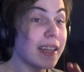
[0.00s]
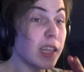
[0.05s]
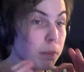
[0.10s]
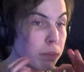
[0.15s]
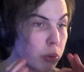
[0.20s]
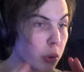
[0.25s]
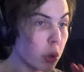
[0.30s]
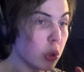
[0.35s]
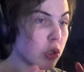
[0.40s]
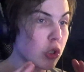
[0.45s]
that
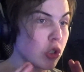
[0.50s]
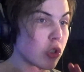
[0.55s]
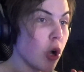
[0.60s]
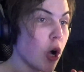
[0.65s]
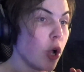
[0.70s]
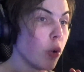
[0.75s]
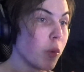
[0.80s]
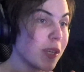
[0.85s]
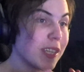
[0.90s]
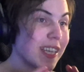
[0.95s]
Brooke's
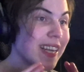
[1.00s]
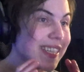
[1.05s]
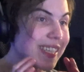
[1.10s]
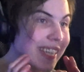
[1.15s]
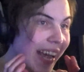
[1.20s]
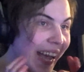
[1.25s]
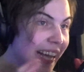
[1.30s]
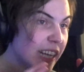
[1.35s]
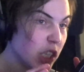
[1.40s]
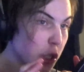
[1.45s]
soul was a
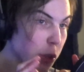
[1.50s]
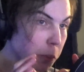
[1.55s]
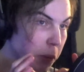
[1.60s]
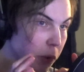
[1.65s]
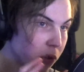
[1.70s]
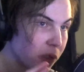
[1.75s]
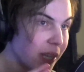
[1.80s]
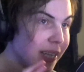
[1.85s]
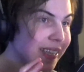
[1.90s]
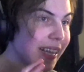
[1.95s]

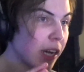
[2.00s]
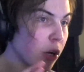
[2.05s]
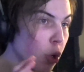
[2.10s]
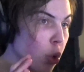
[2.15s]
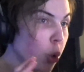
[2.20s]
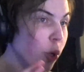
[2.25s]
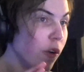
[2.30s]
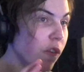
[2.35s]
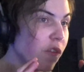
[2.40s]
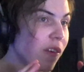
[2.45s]
tangible thing that
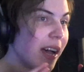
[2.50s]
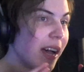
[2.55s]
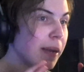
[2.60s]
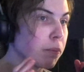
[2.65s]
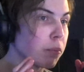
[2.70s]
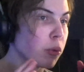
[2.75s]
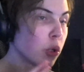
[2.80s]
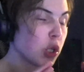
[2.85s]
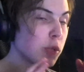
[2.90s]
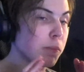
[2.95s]
couldn't find
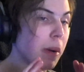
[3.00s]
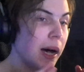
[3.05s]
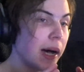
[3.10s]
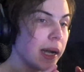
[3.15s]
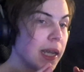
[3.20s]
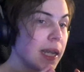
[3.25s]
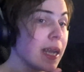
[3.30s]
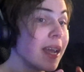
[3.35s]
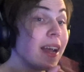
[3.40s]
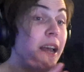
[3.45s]
Brooke's
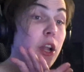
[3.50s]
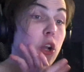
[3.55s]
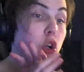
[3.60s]
body,